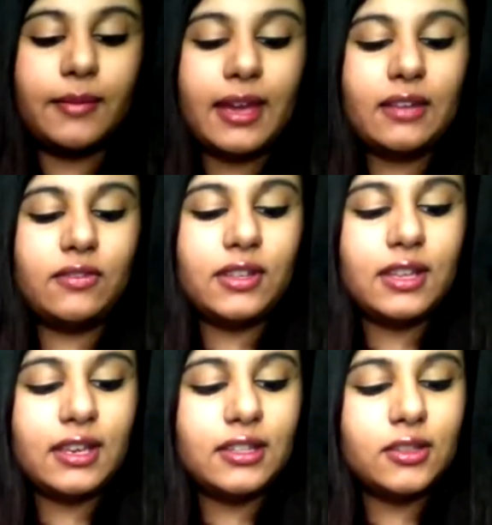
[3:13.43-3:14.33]
I feel
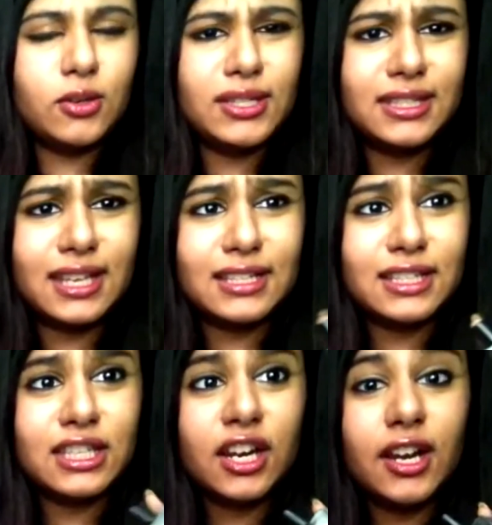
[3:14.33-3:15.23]
like it's always
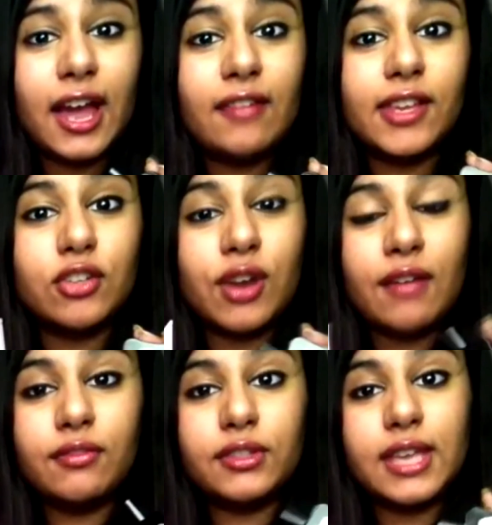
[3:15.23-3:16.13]
necessary to have like
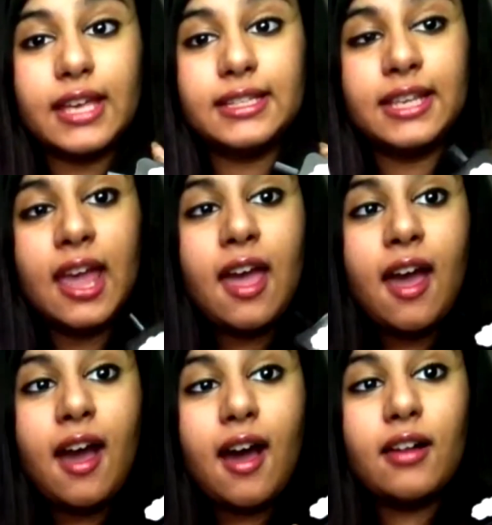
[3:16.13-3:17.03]
travel sized
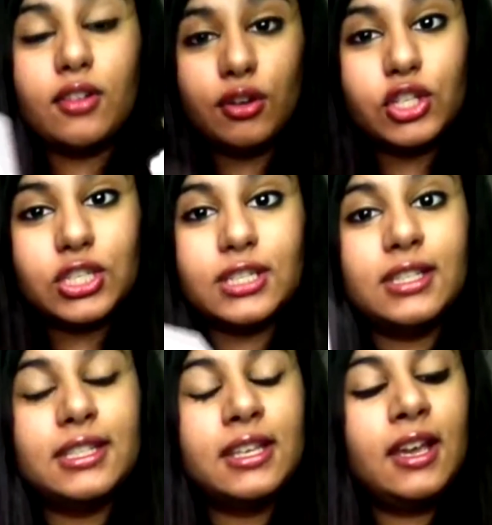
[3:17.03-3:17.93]

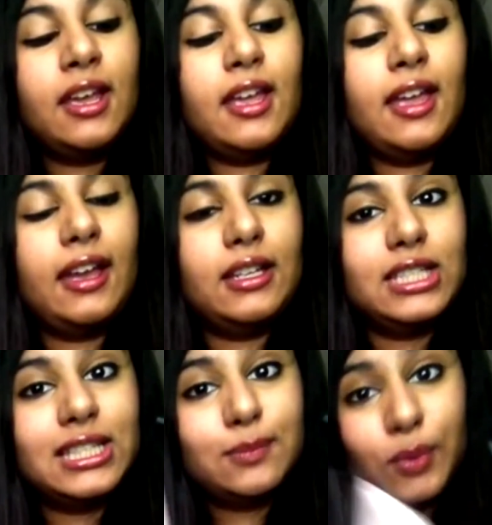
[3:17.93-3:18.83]
lotions and
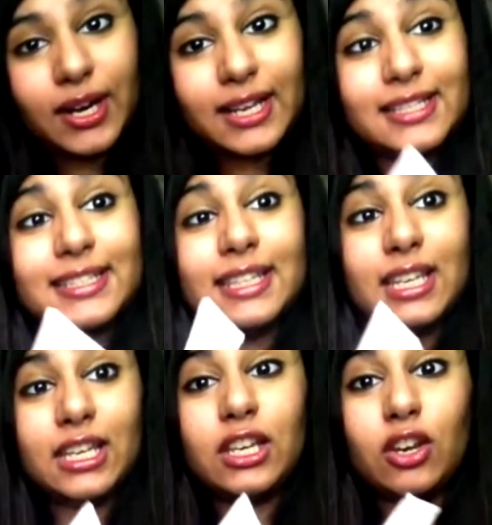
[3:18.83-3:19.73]
sprays
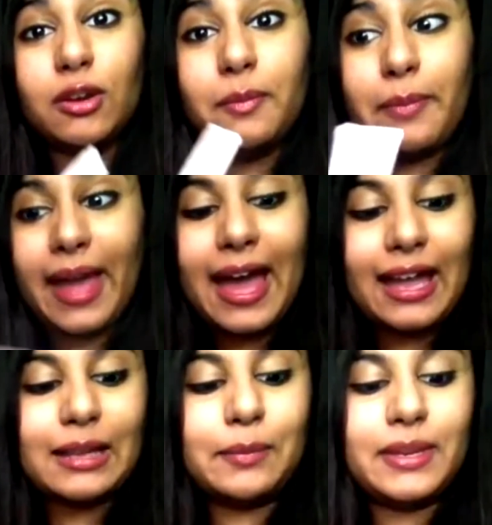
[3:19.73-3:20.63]
in your
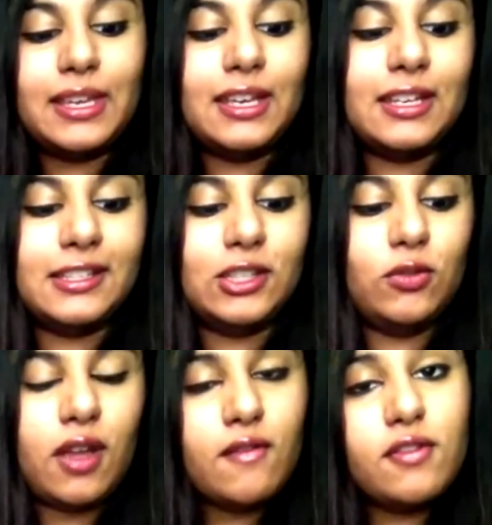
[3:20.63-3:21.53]
bag because you
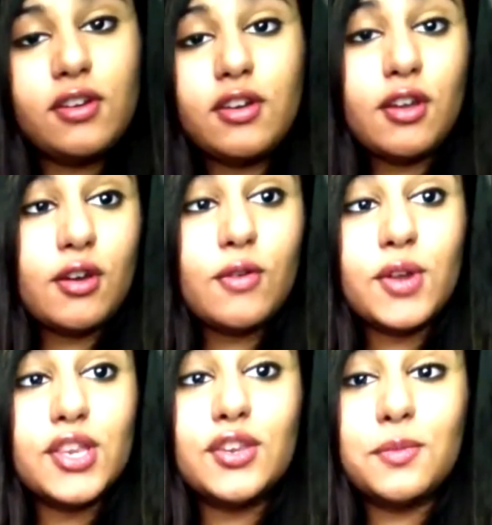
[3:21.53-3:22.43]
never know
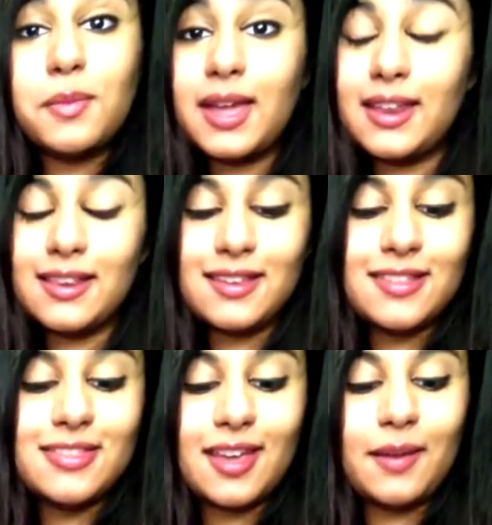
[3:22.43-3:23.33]
when you might
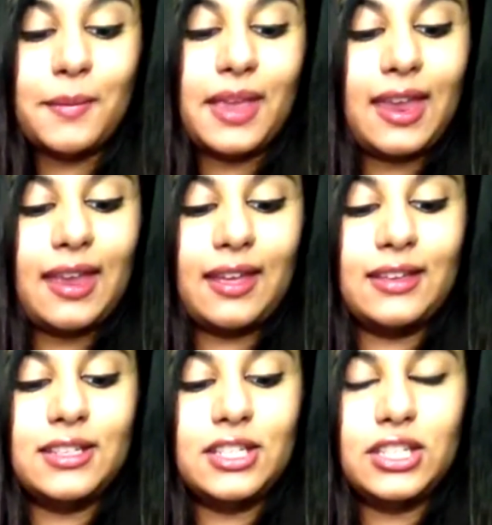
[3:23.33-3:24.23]
need them.
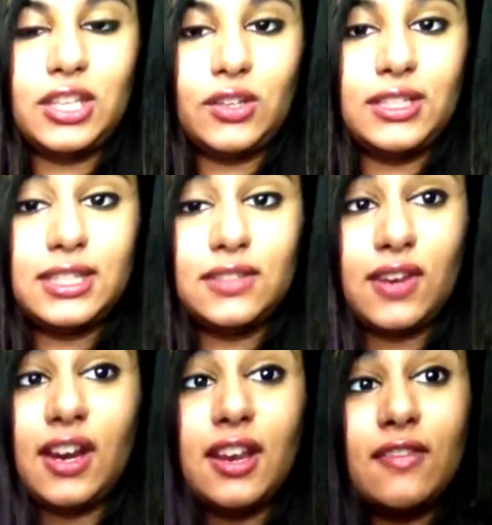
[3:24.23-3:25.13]
And so this is
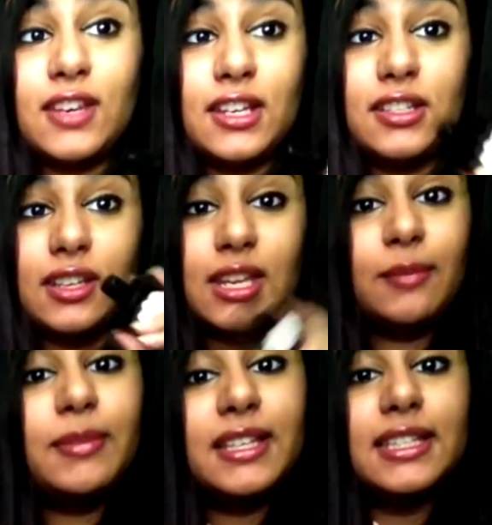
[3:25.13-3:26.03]
very convenient. So I
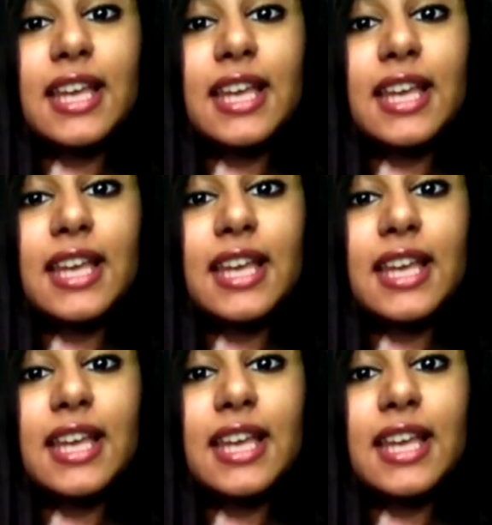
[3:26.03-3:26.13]
keep this